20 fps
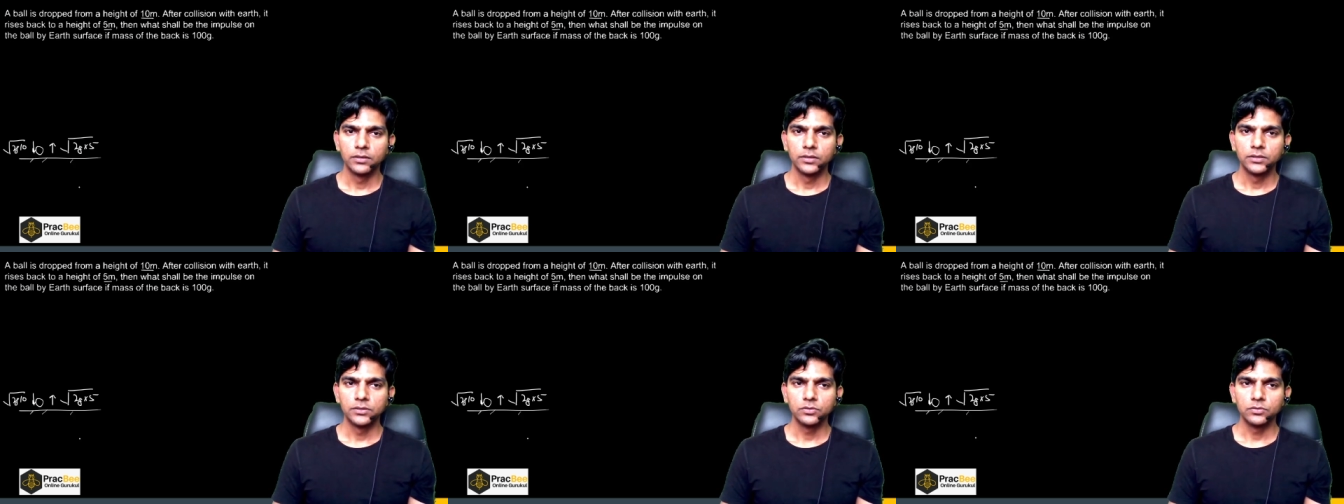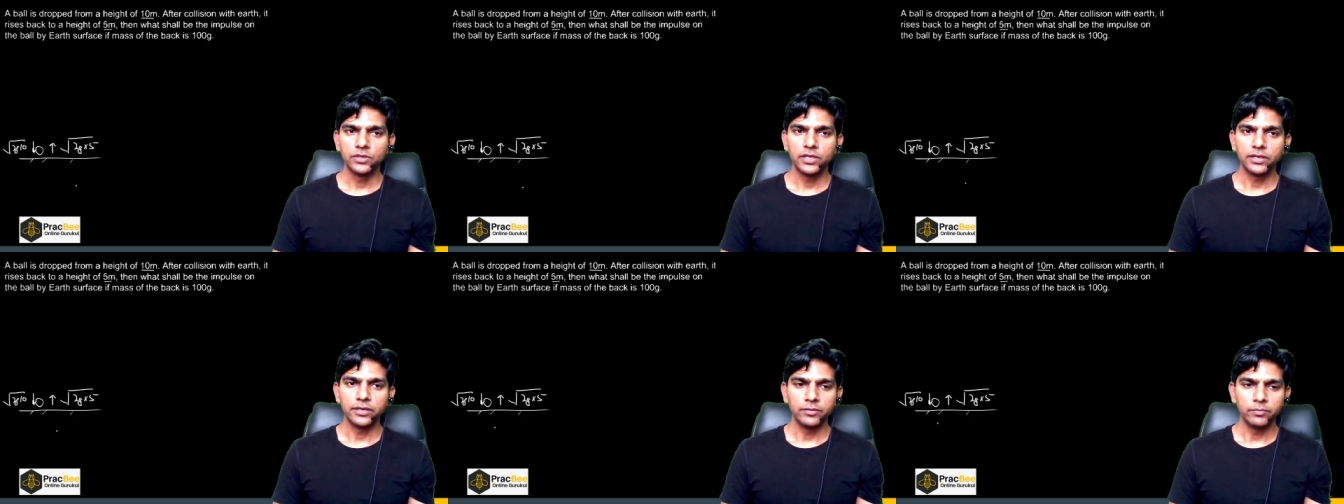So
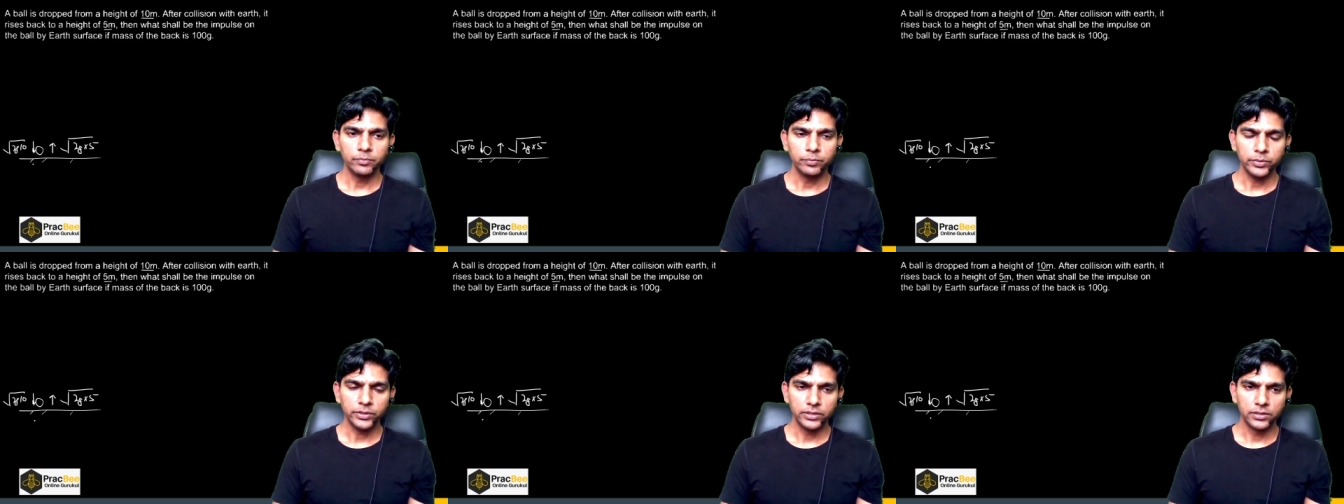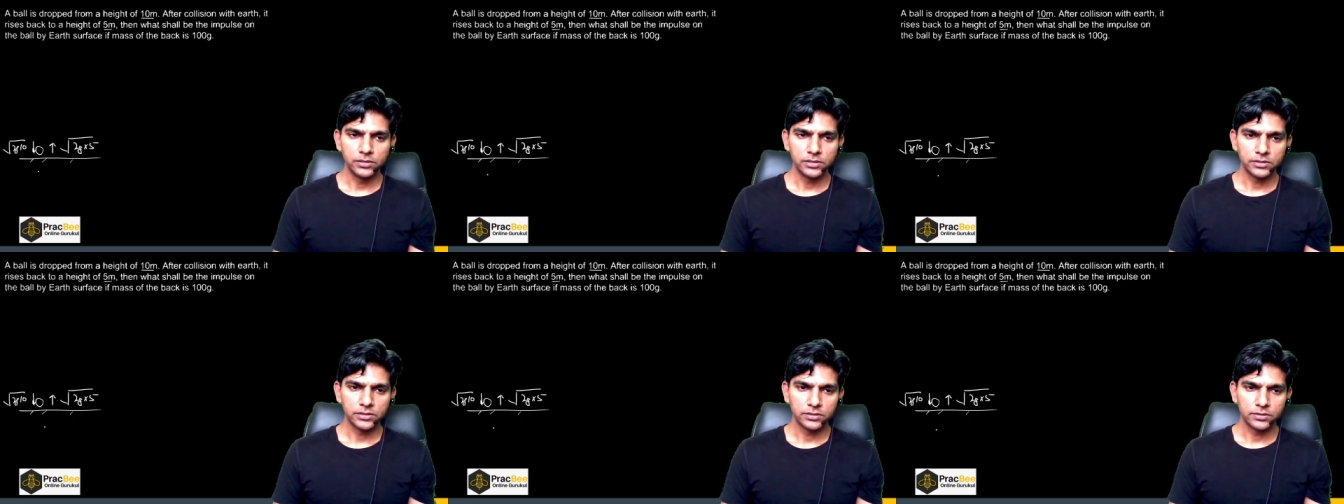the
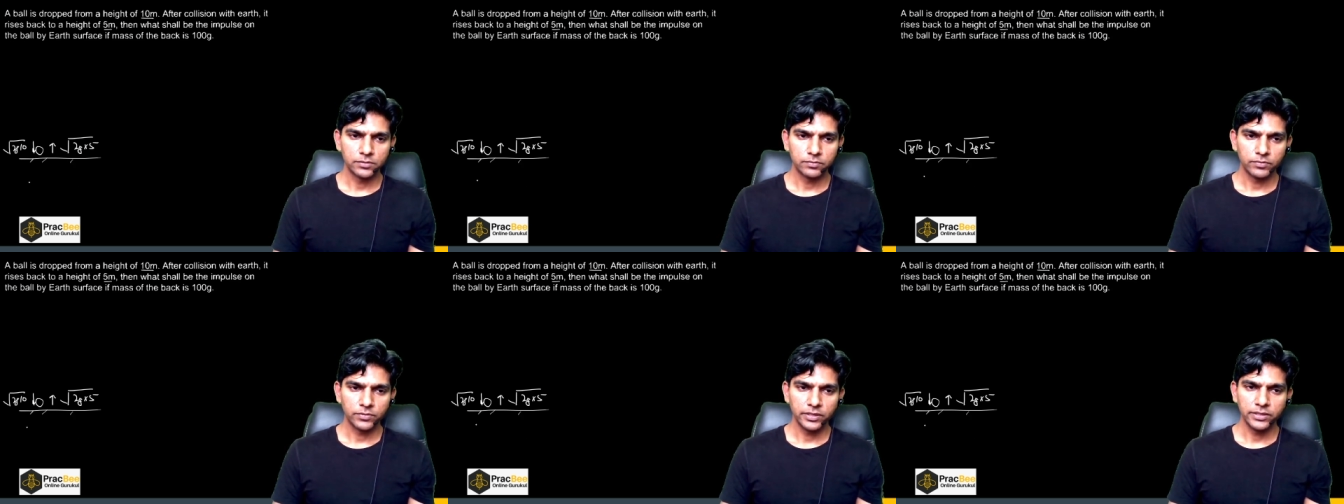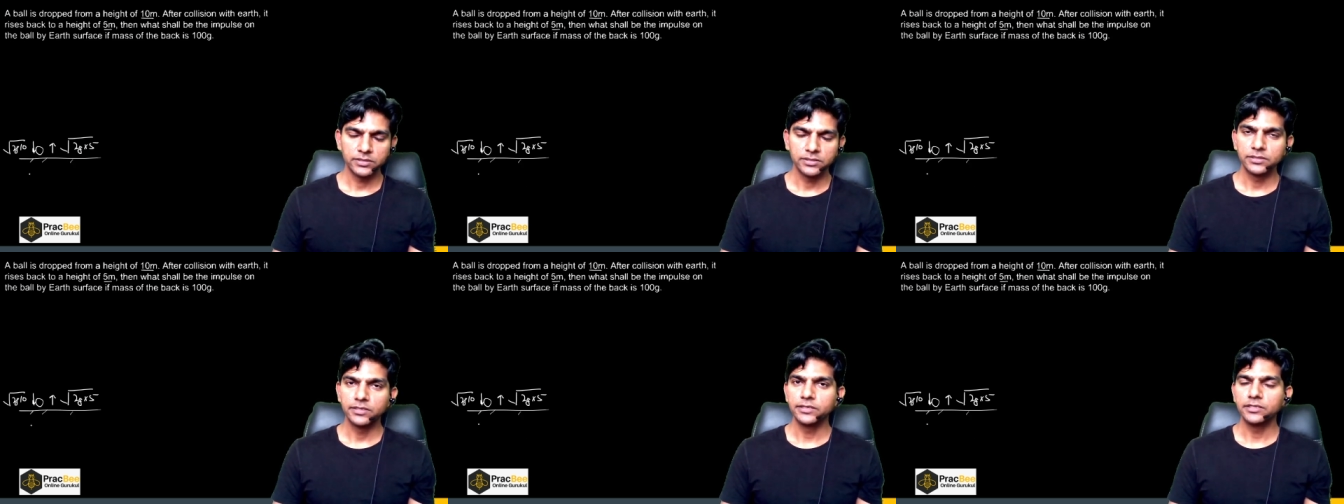impulse
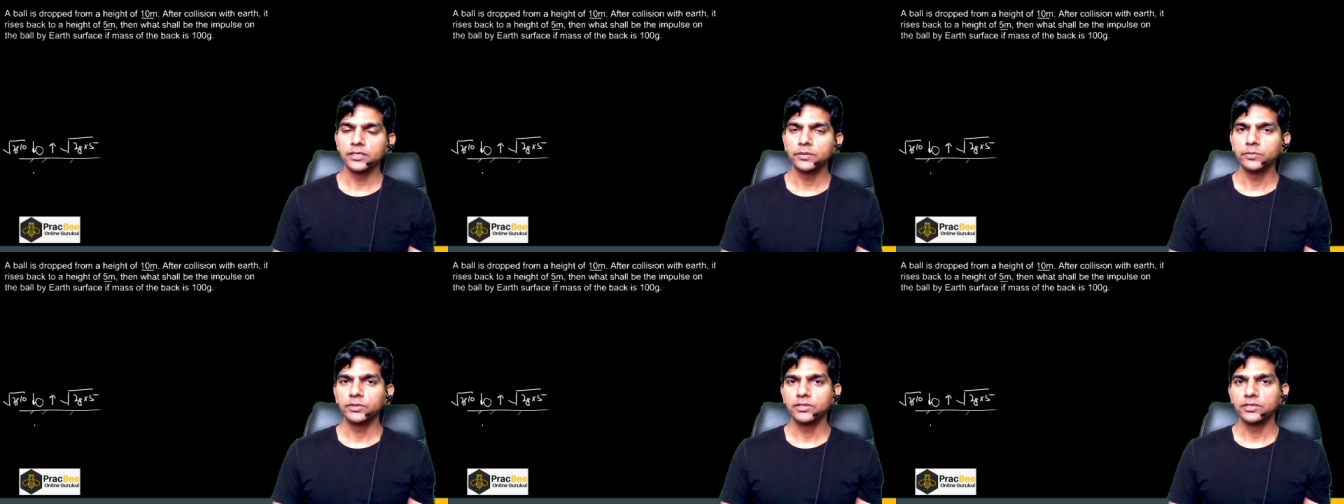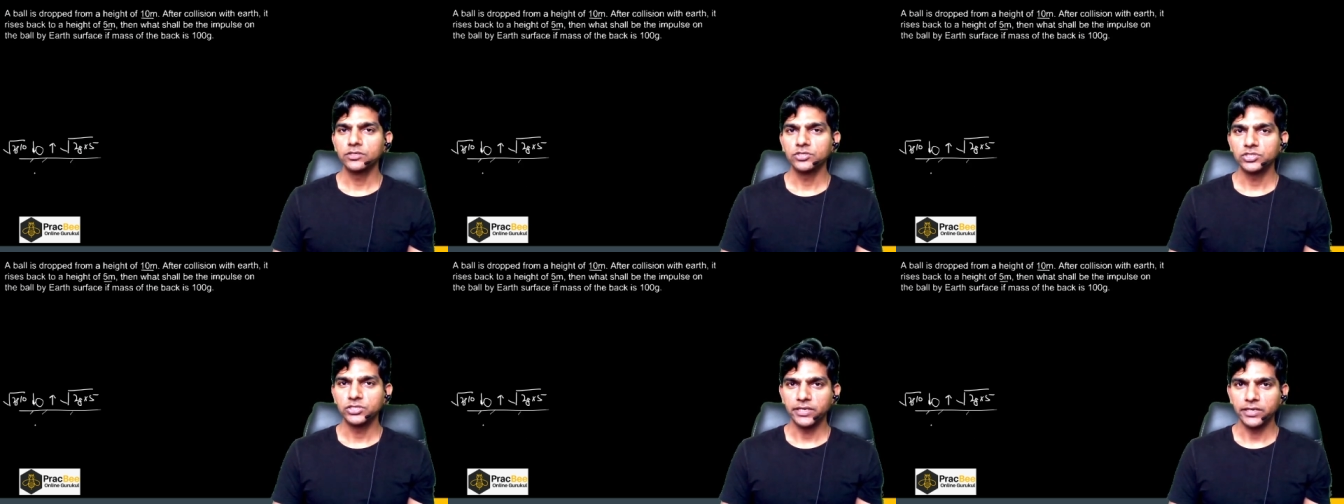is nothing but
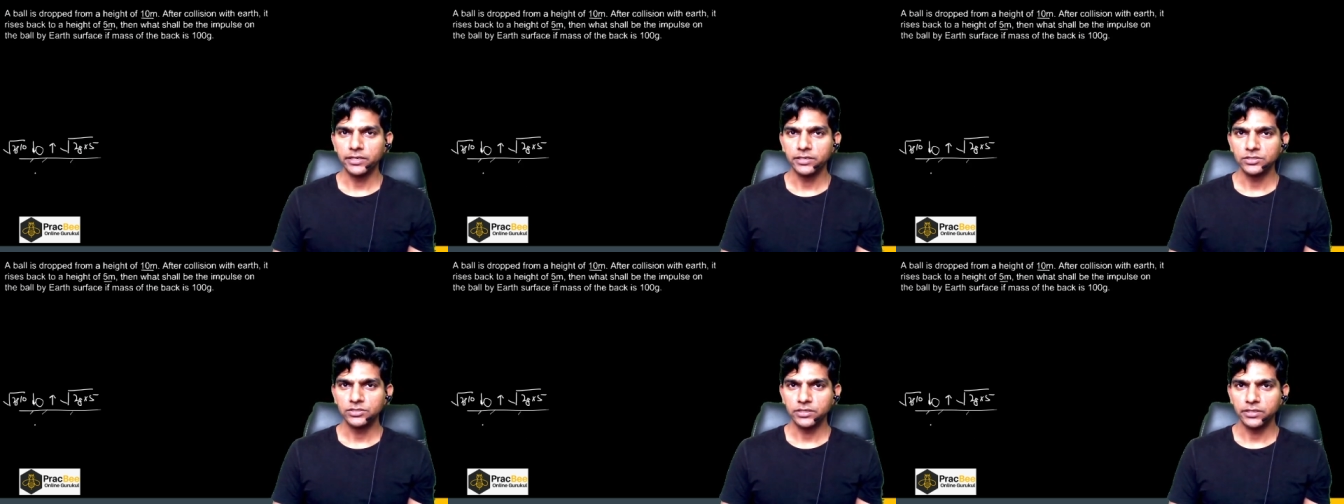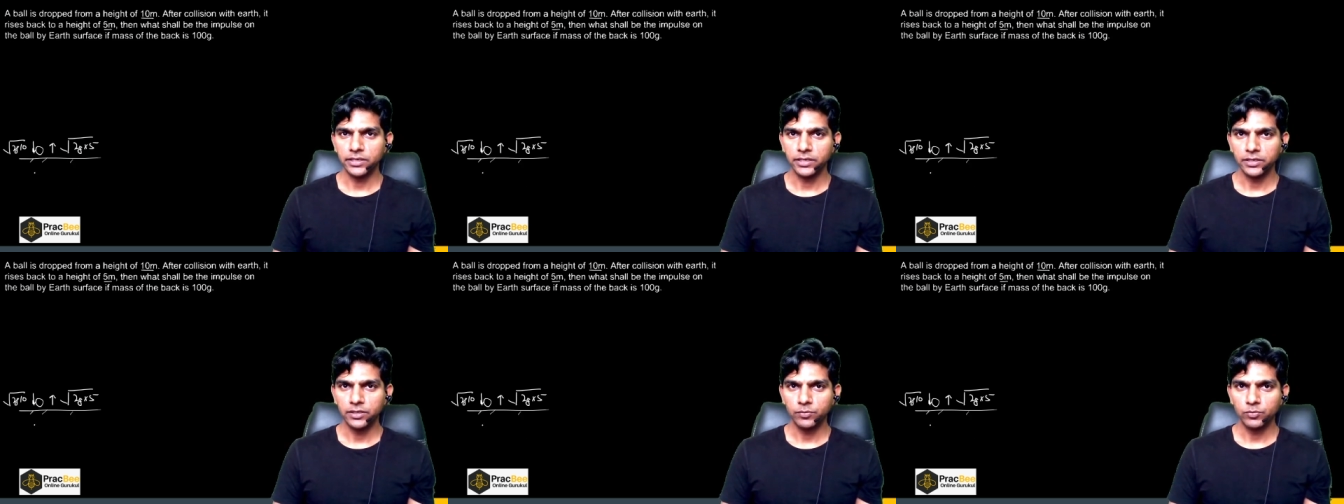the change
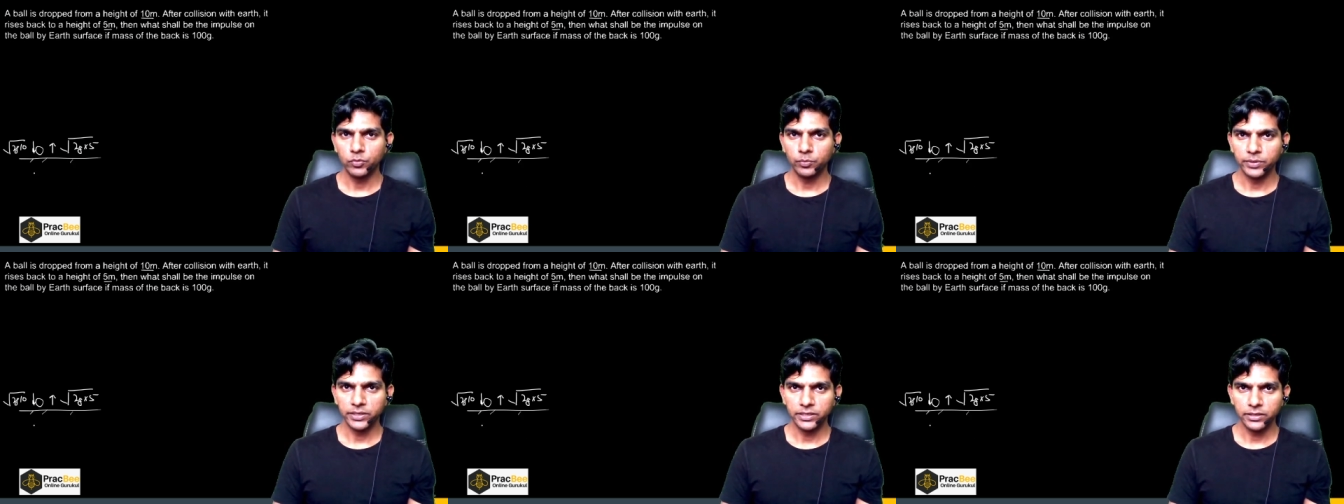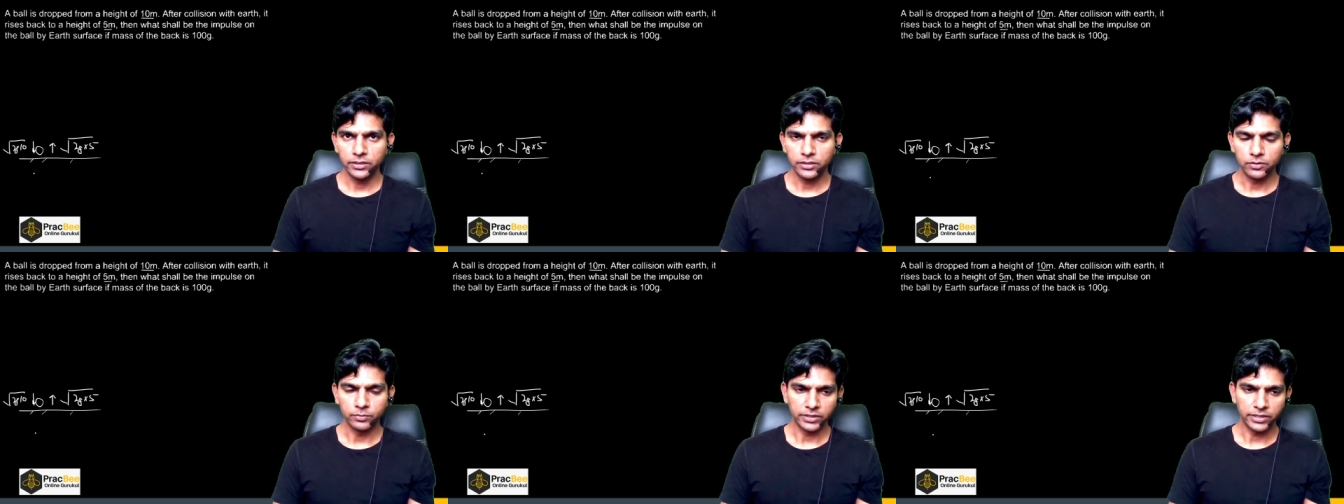in
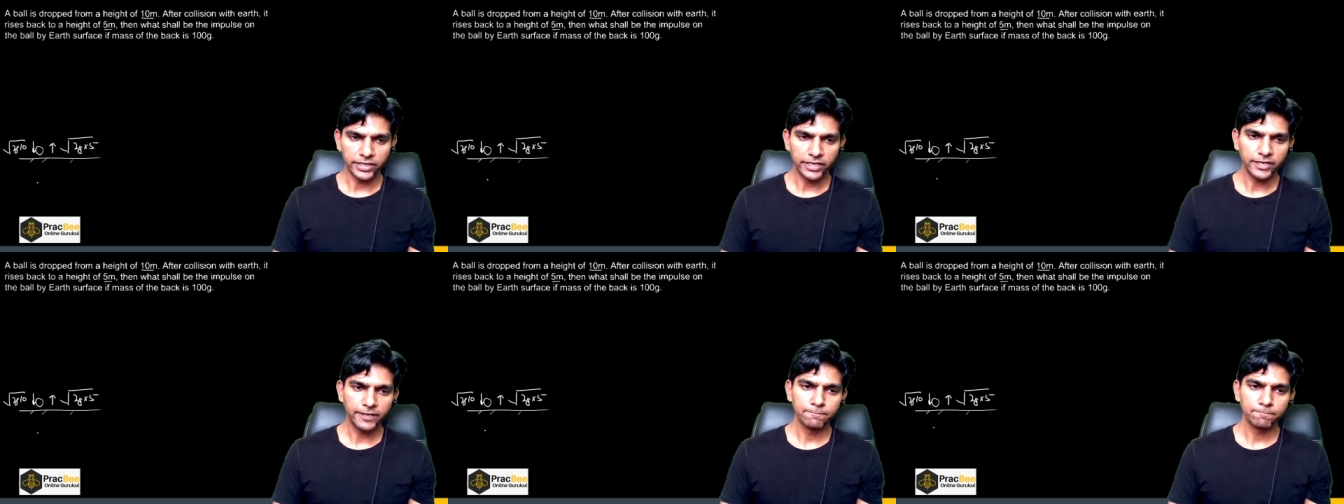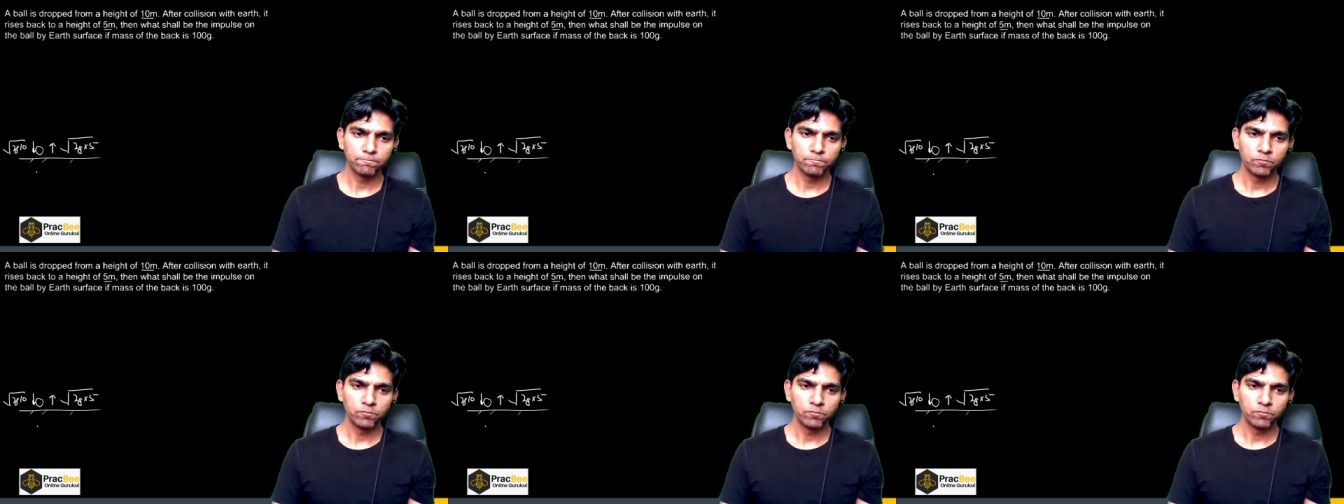momentum, right?